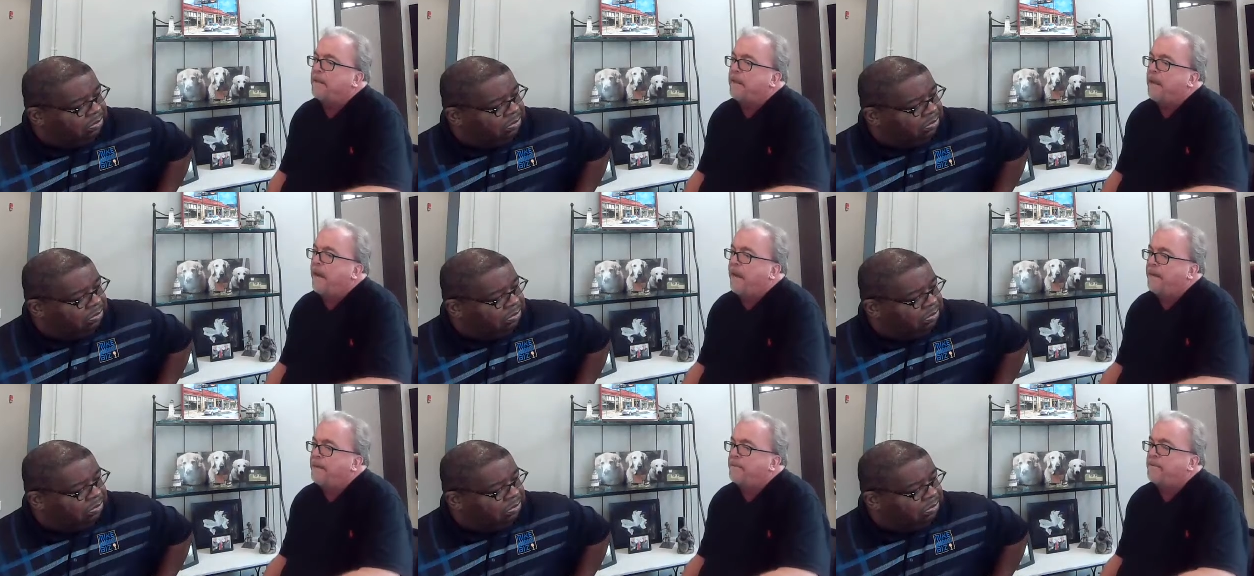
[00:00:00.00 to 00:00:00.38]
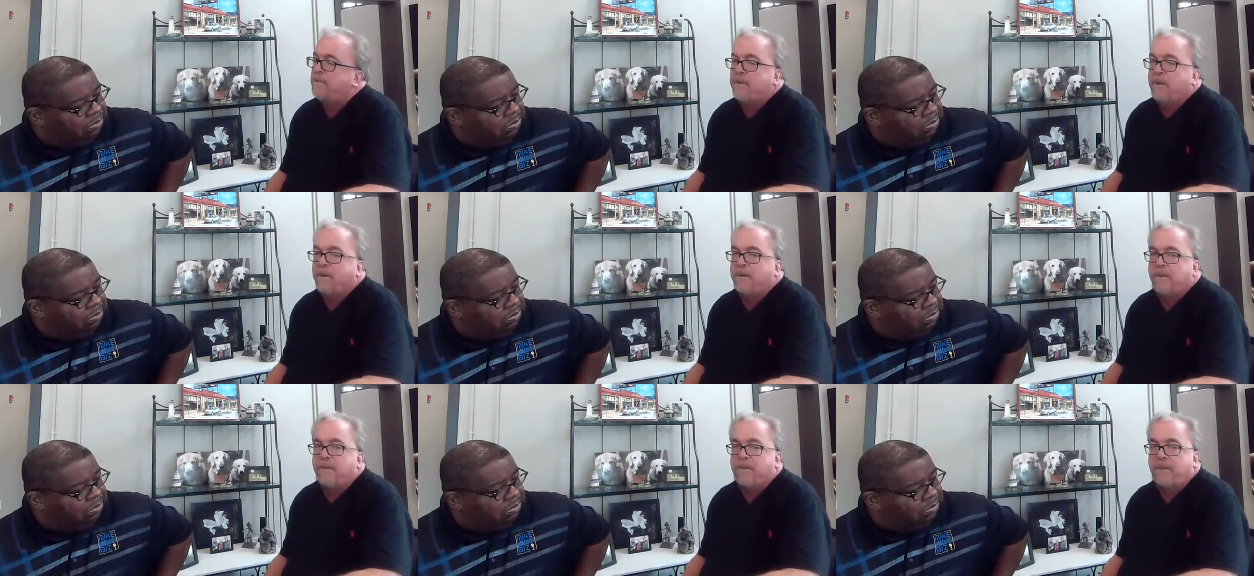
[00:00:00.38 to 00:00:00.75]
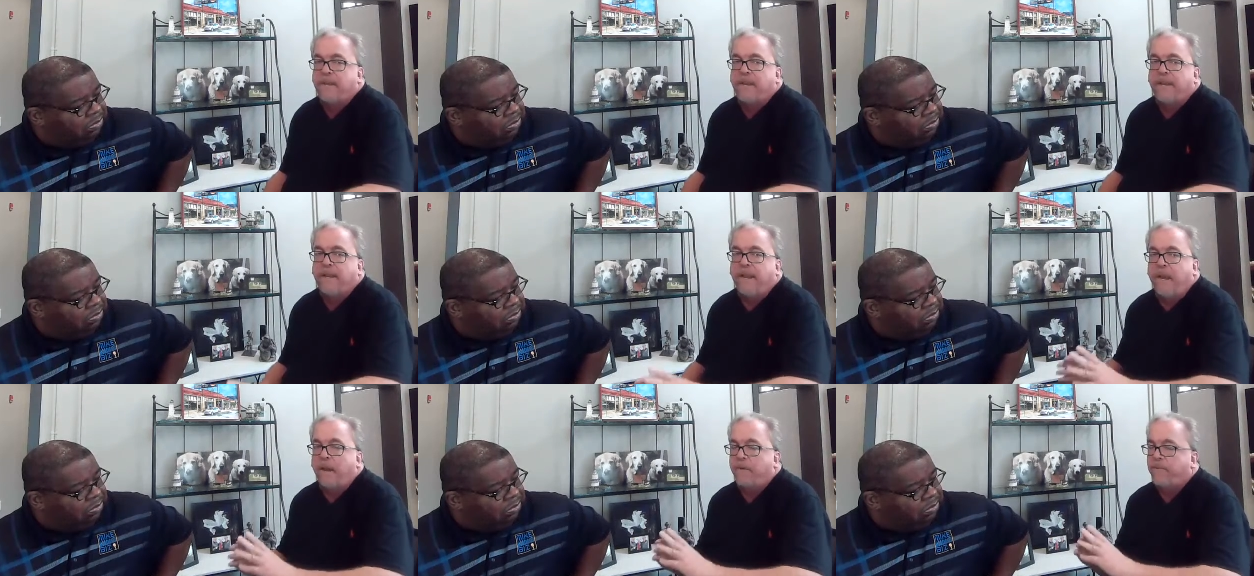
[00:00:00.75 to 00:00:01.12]
Speaker 1: kind of
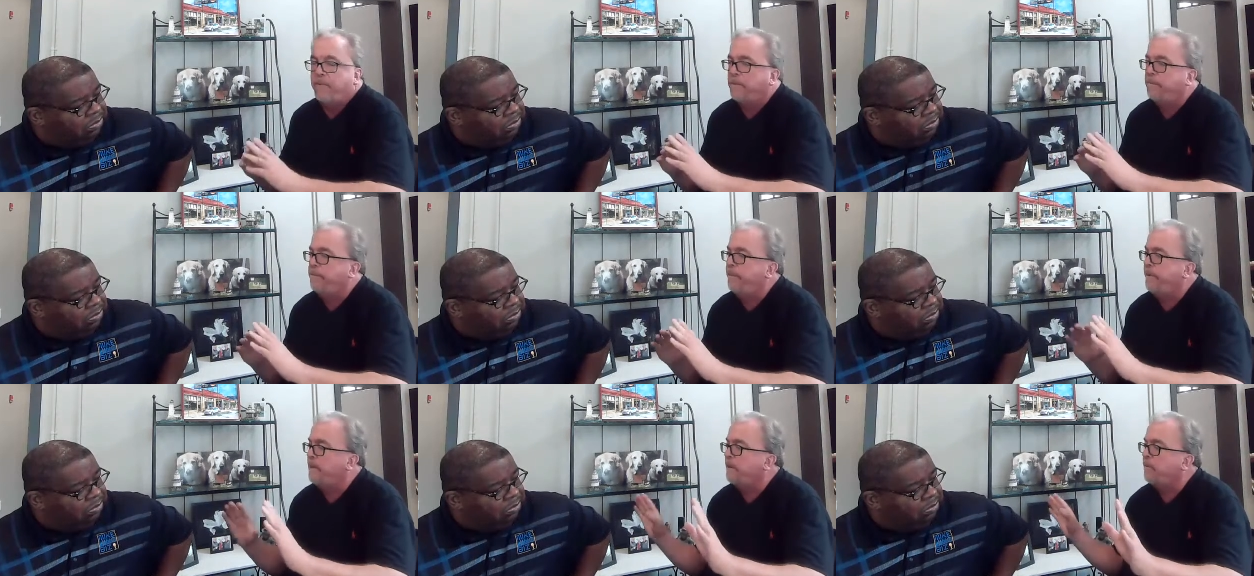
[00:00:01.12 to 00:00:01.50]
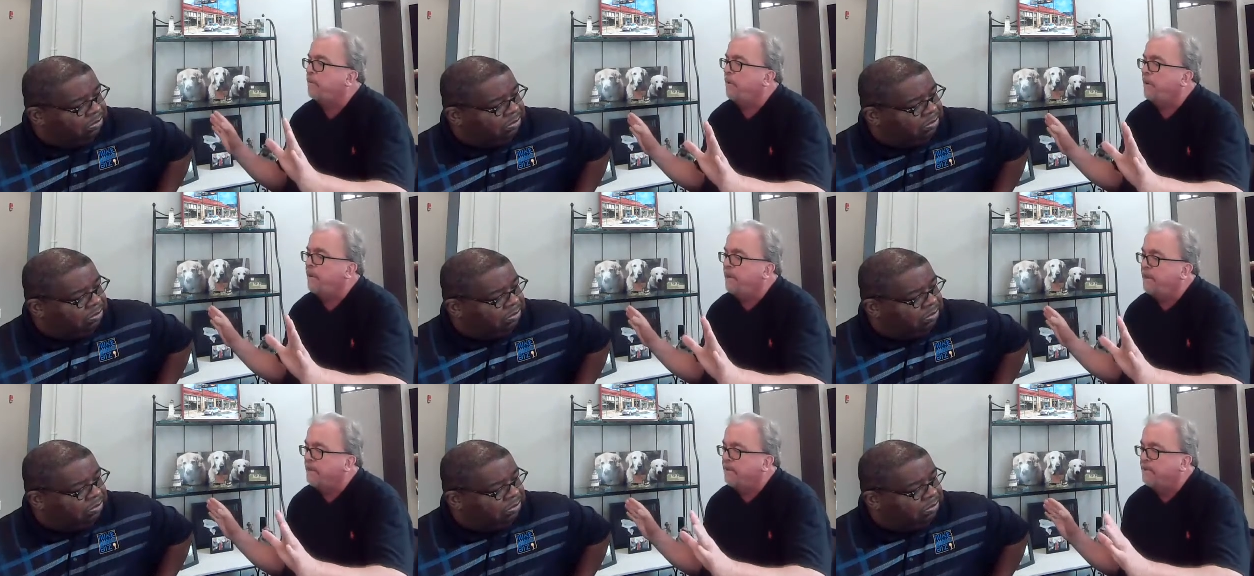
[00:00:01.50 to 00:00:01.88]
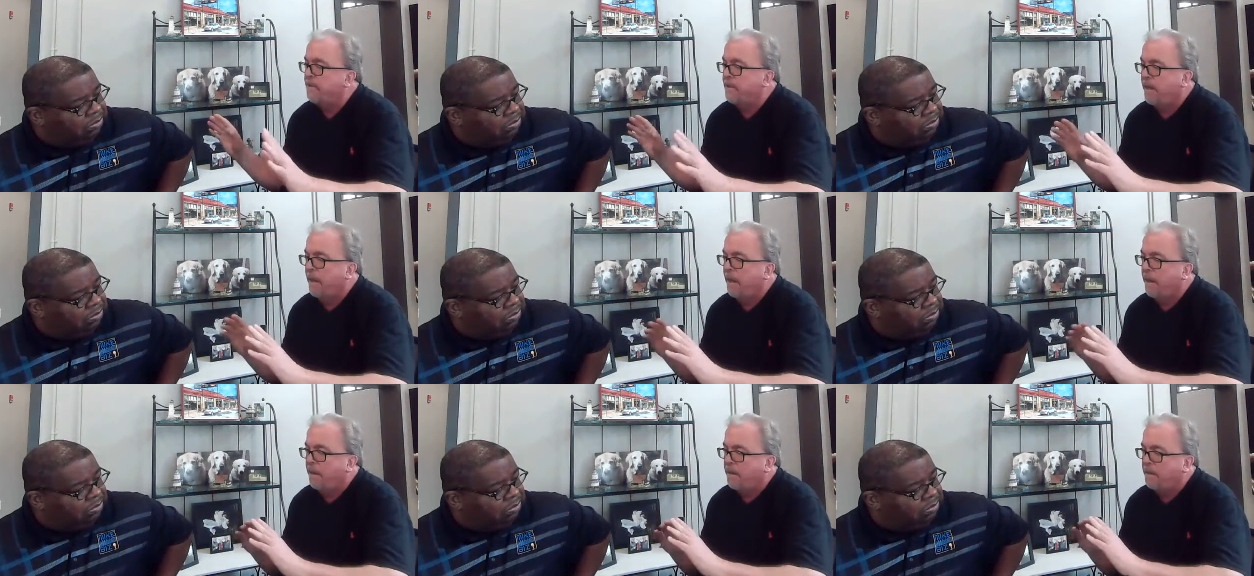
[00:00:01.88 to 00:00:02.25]
started seeing everybody
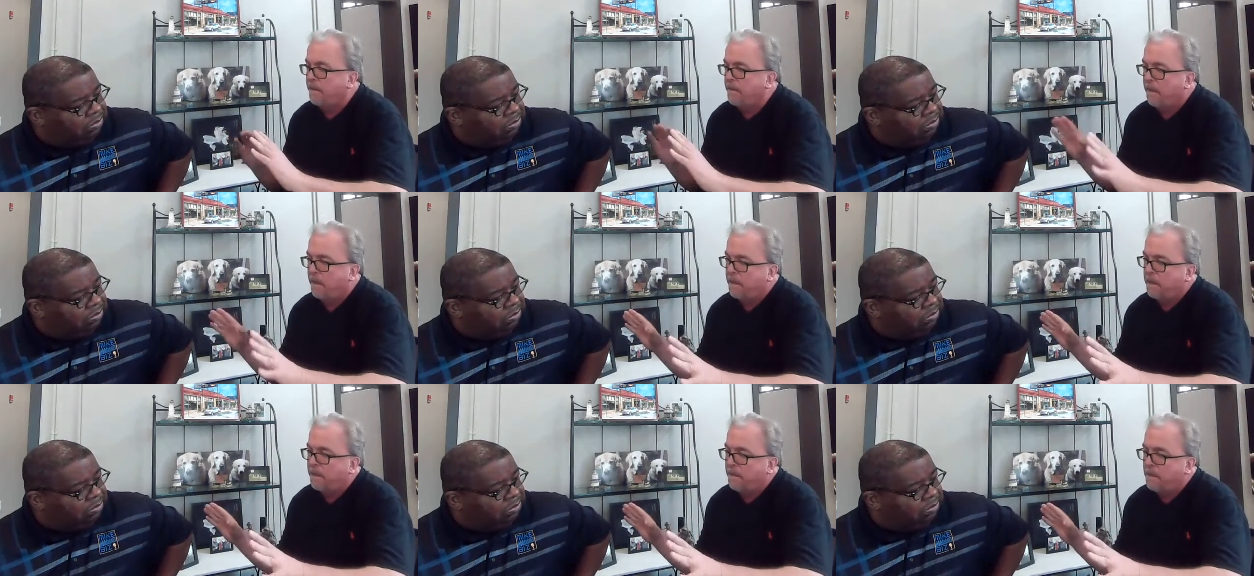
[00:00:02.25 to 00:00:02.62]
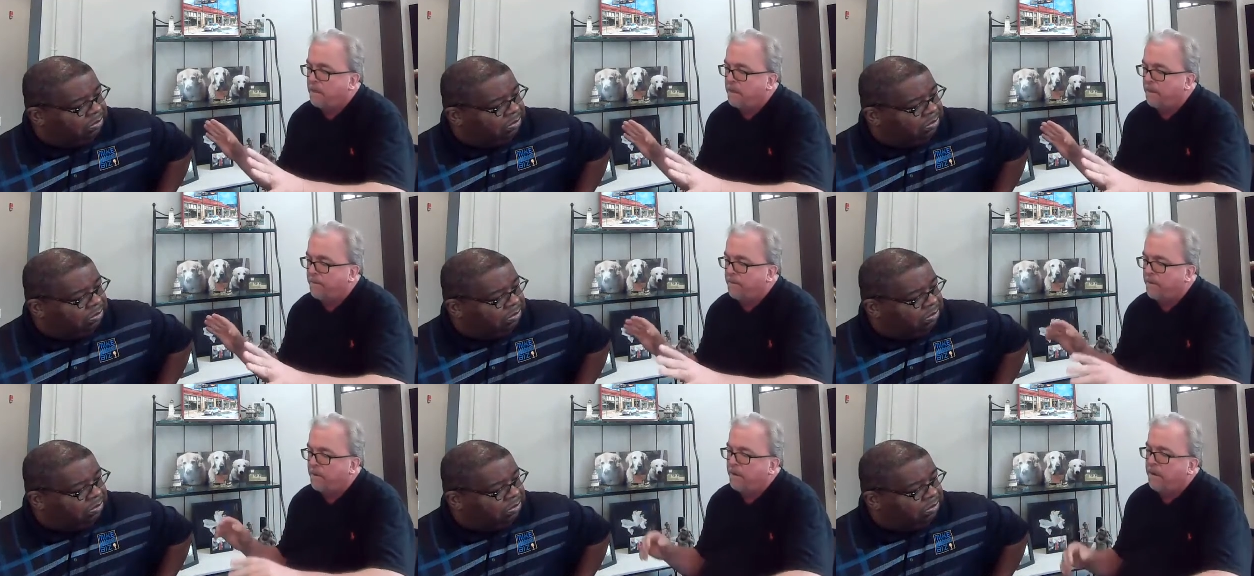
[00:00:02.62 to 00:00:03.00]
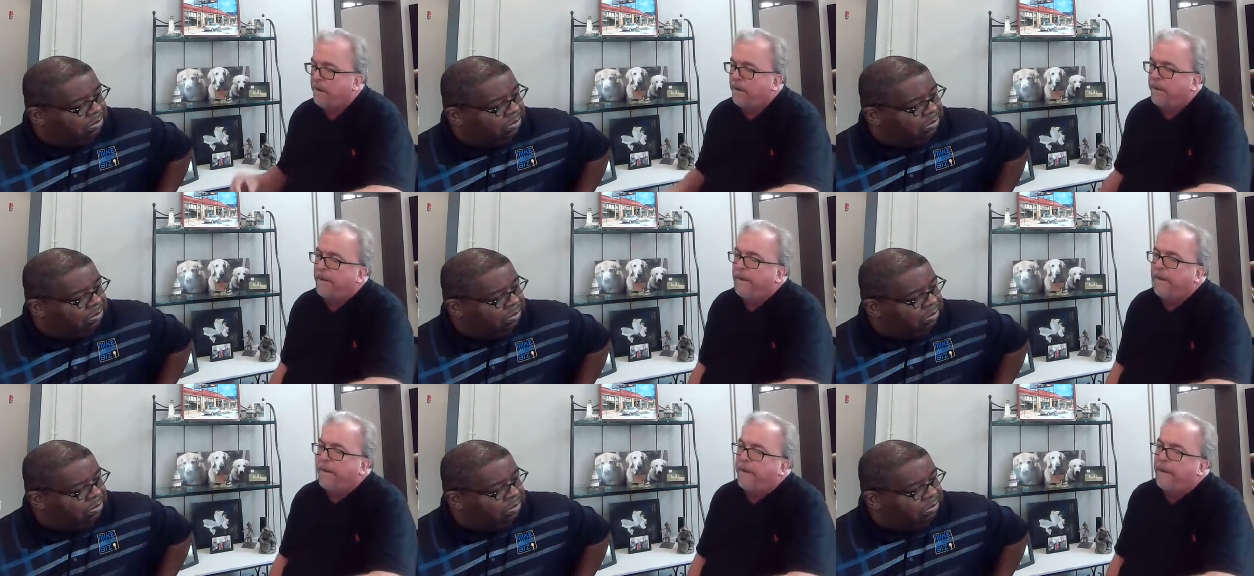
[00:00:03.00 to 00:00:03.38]
running scared, duck and
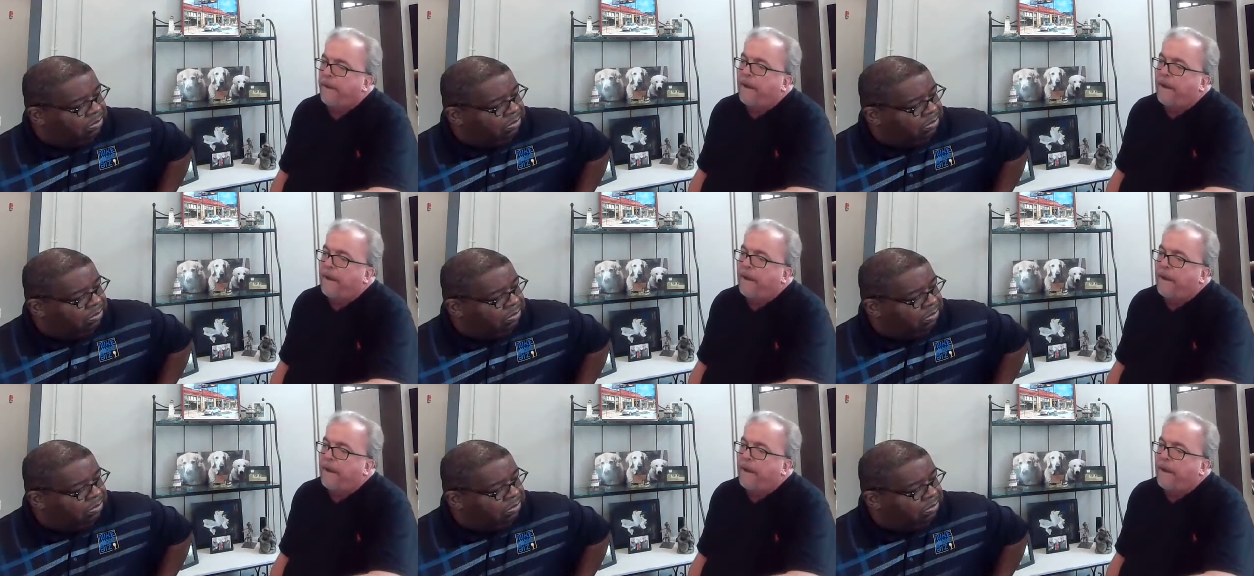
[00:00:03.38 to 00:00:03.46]
cover.